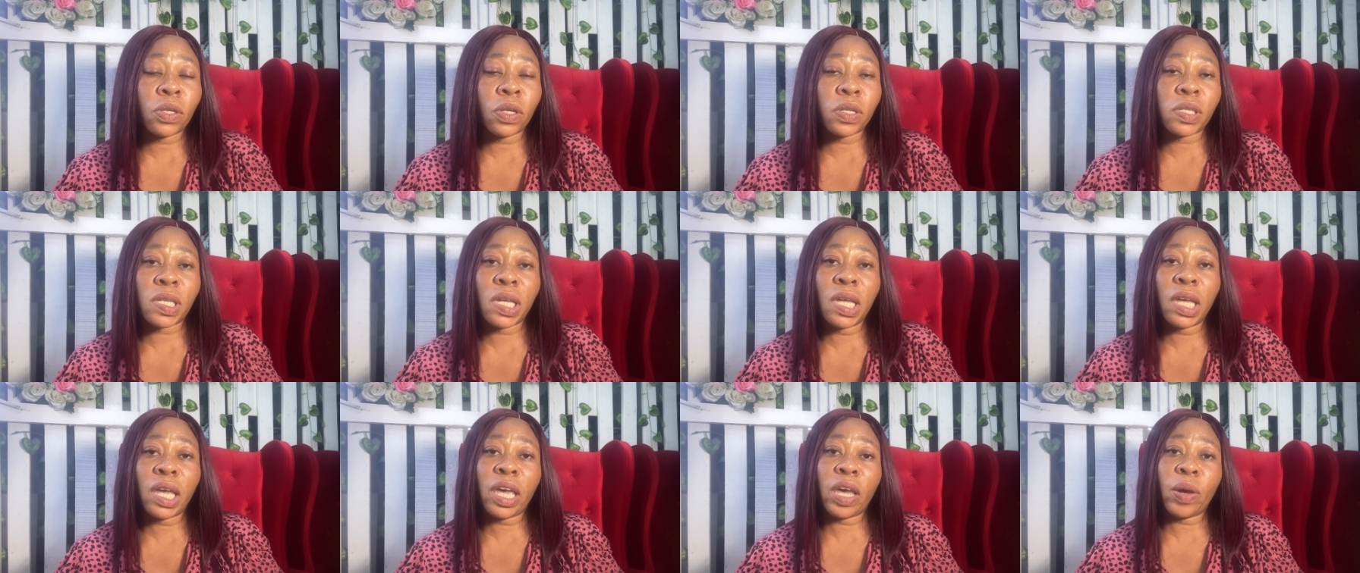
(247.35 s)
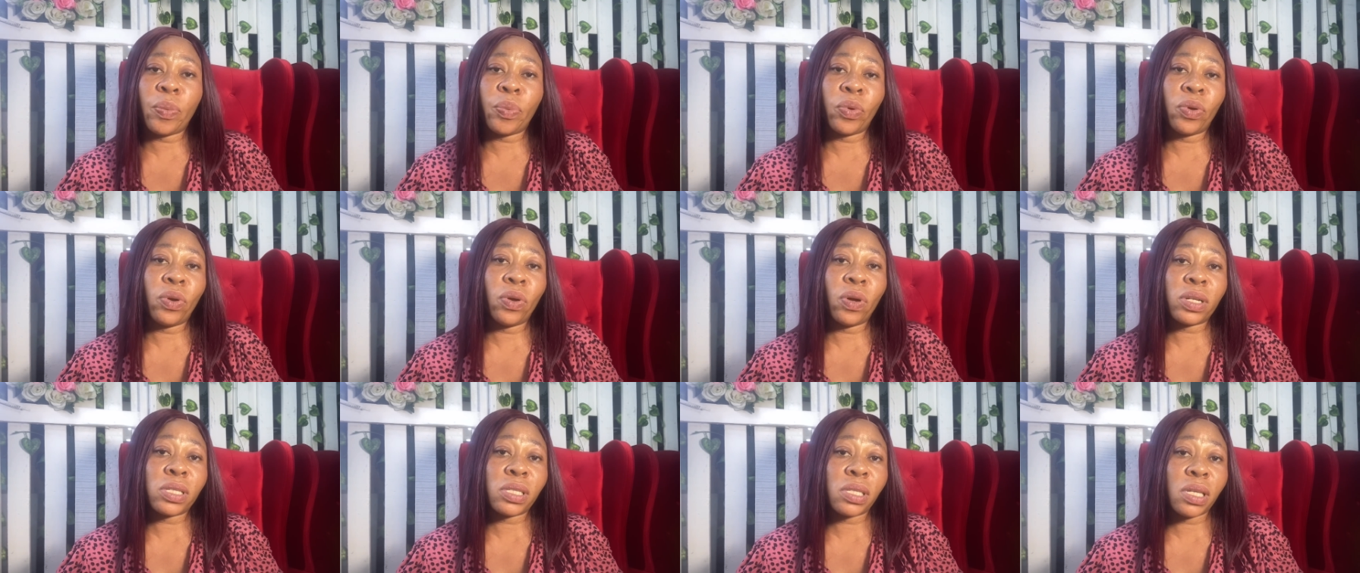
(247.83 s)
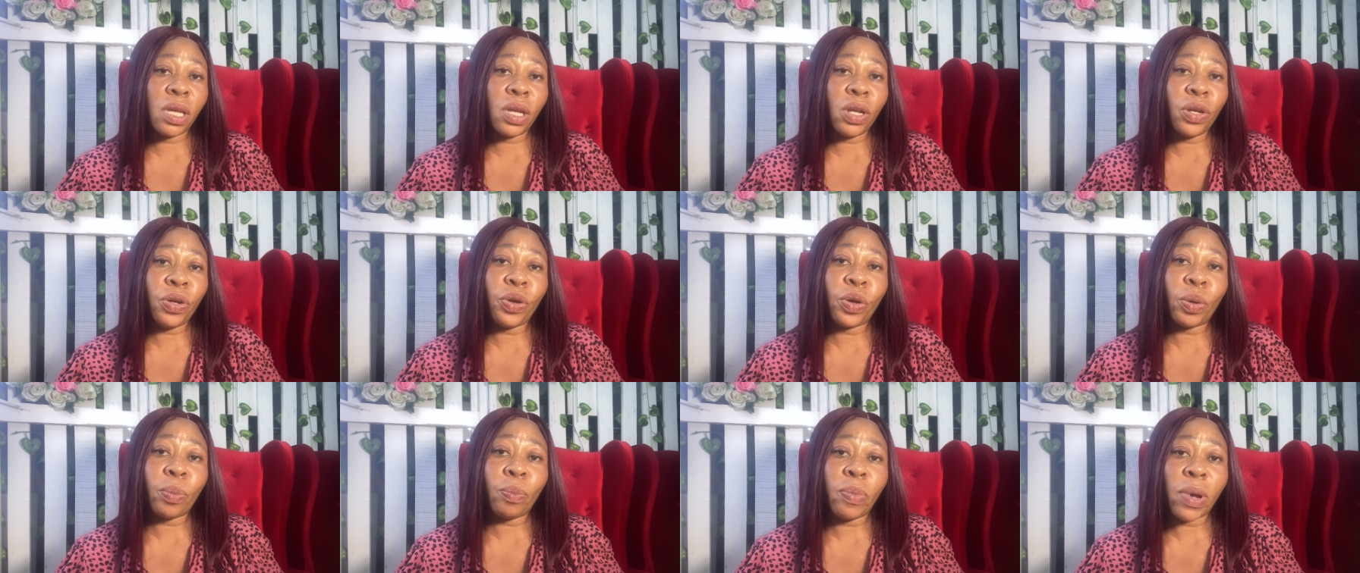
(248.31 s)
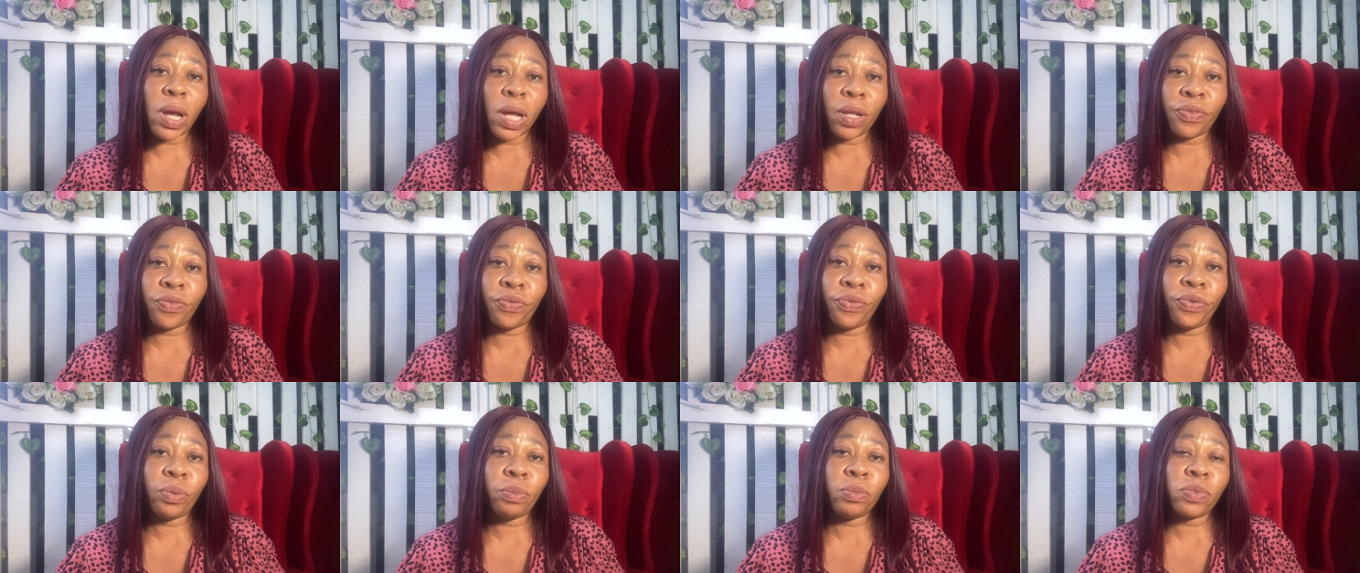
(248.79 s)
your skincare products in your
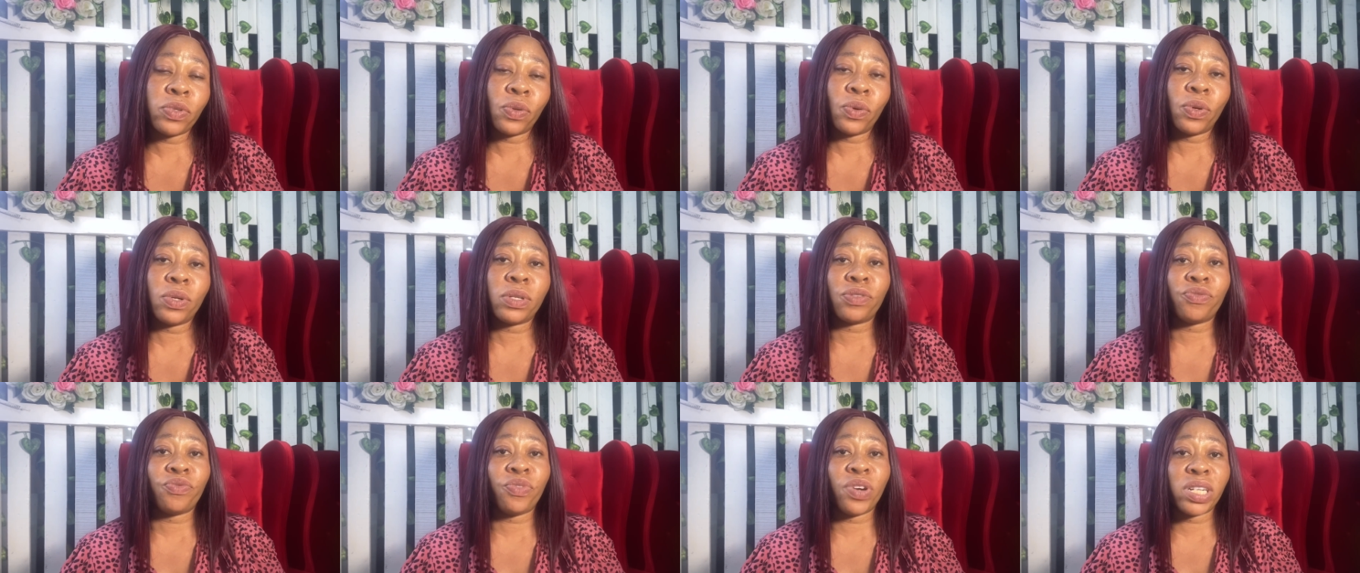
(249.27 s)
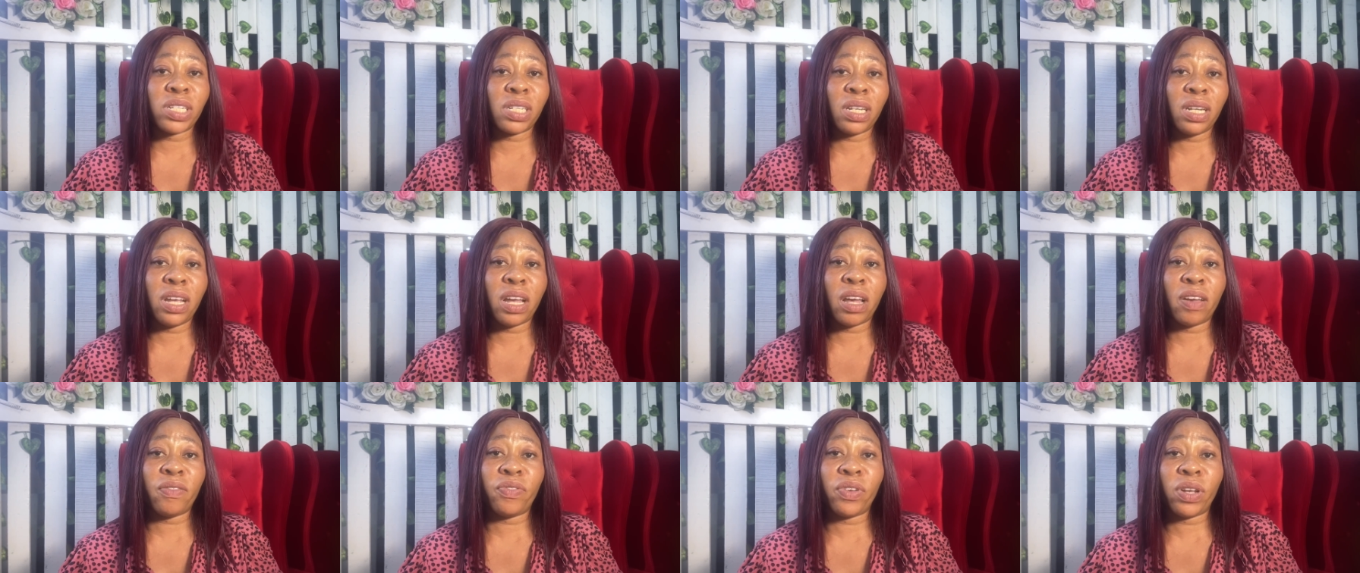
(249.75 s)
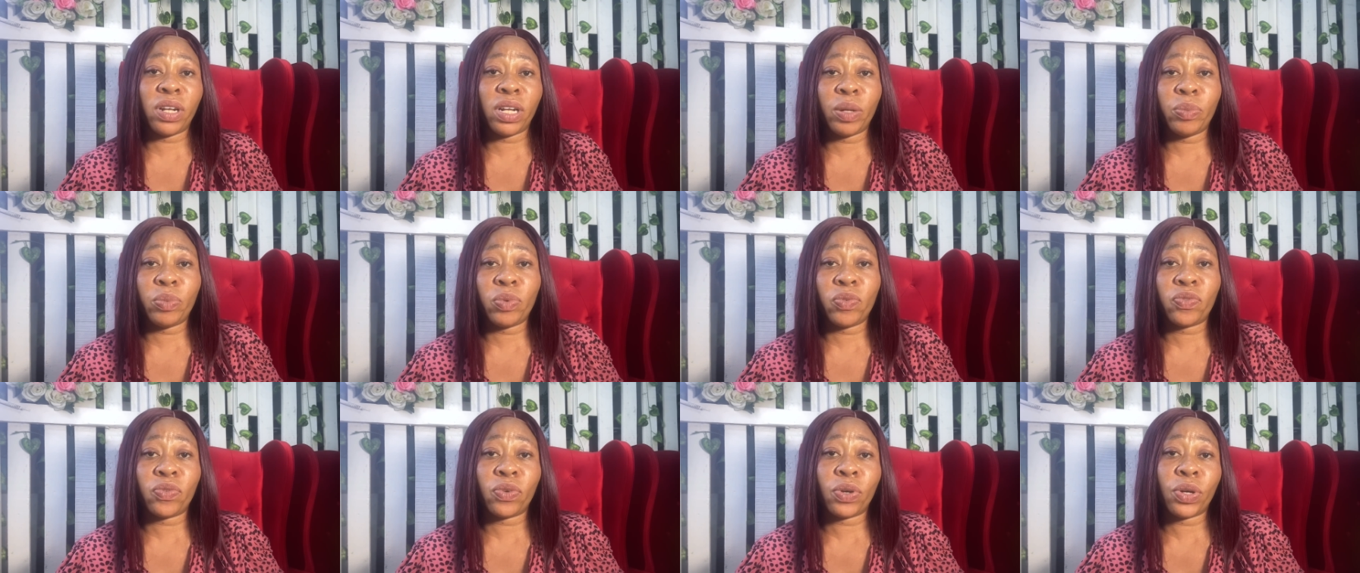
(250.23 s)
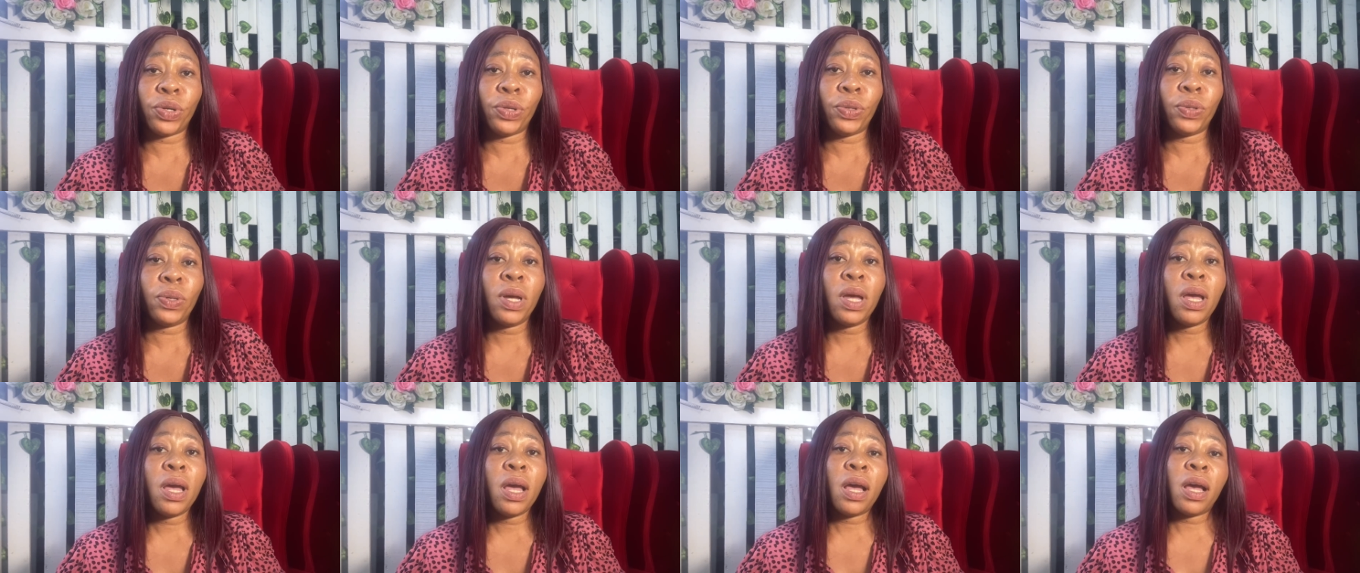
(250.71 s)
bathroom. So it's readily available for you.